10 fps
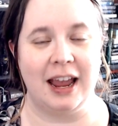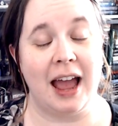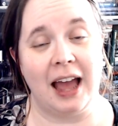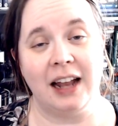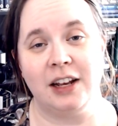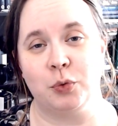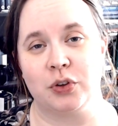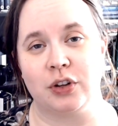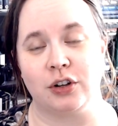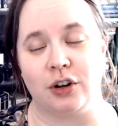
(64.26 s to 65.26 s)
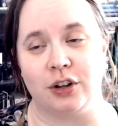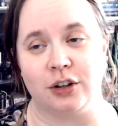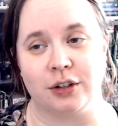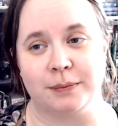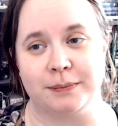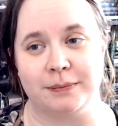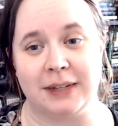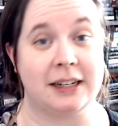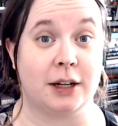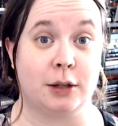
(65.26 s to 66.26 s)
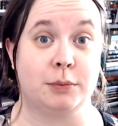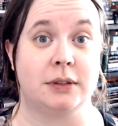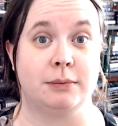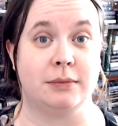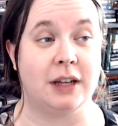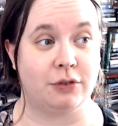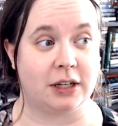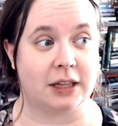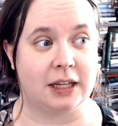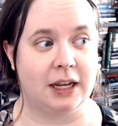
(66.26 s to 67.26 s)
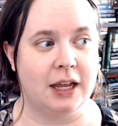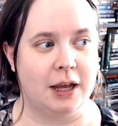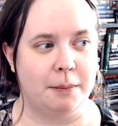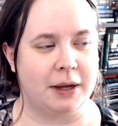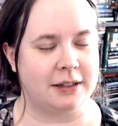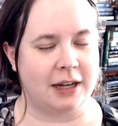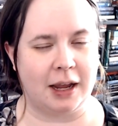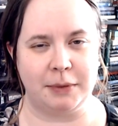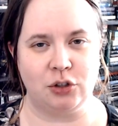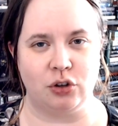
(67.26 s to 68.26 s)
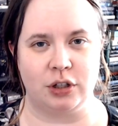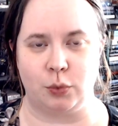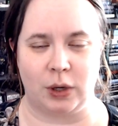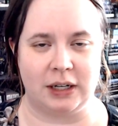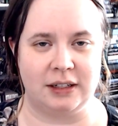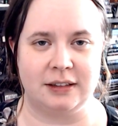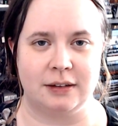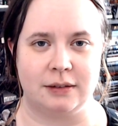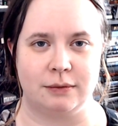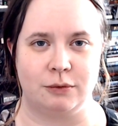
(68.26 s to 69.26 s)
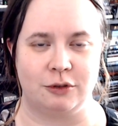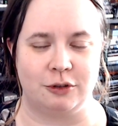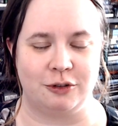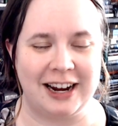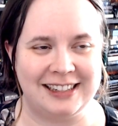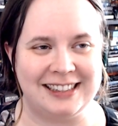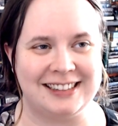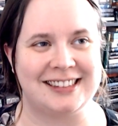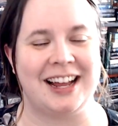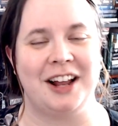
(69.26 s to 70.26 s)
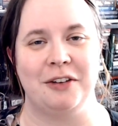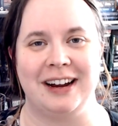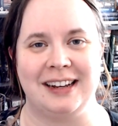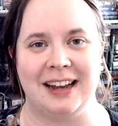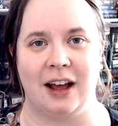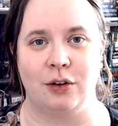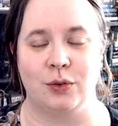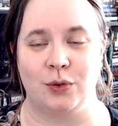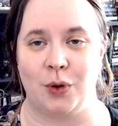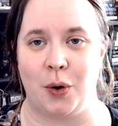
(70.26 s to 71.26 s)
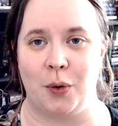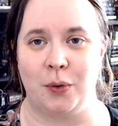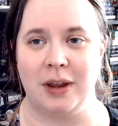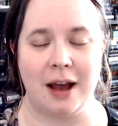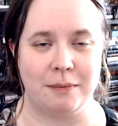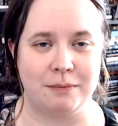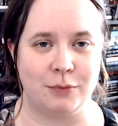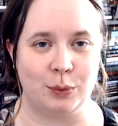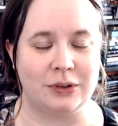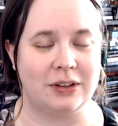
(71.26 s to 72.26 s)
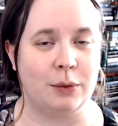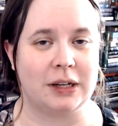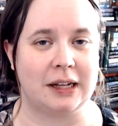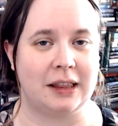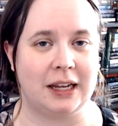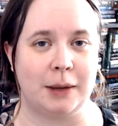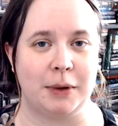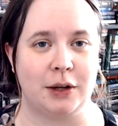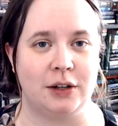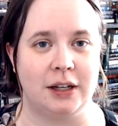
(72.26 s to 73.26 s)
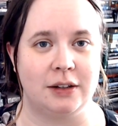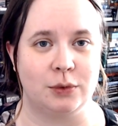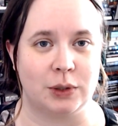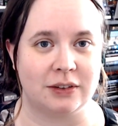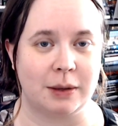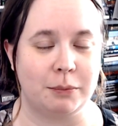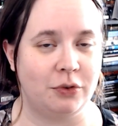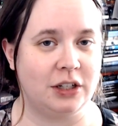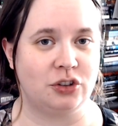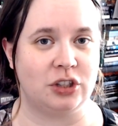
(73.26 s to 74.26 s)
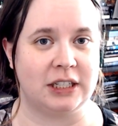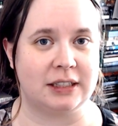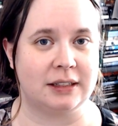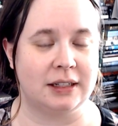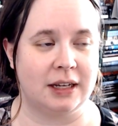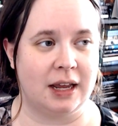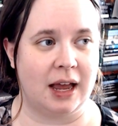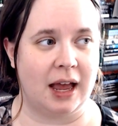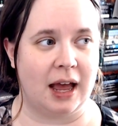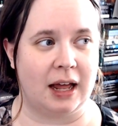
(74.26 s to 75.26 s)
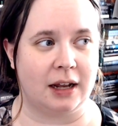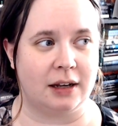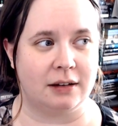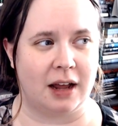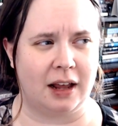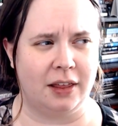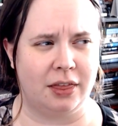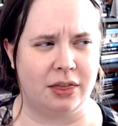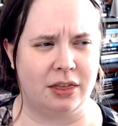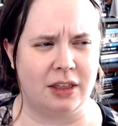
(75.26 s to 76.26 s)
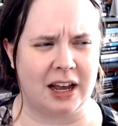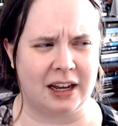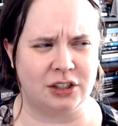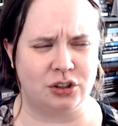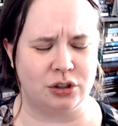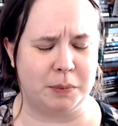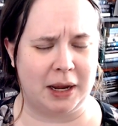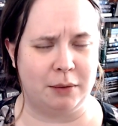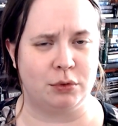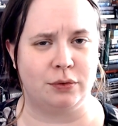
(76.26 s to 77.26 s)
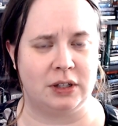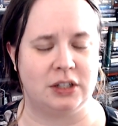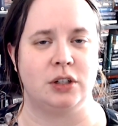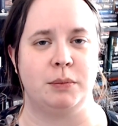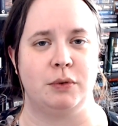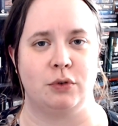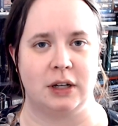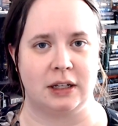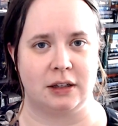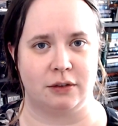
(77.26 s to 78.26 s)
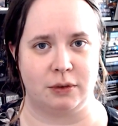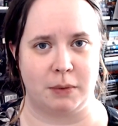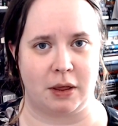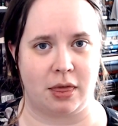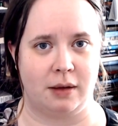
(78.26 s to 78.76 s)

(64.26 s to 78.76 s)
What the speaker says: and it was $1. That helped, definitely. But I am enjoying the writing style right now, so yeah, we will see what I think about it once I'm finishing it. And I should be able to finish it before the end of the month,